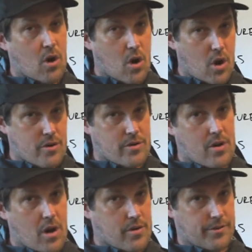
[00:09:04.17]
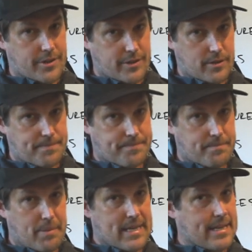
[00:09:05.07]
harder and harder to do.
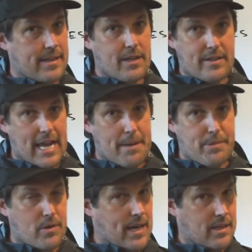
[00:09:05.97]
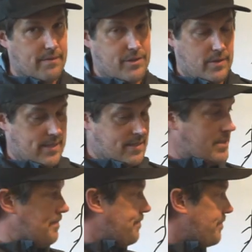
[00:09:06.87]
But in a little cat boat, I love doing this.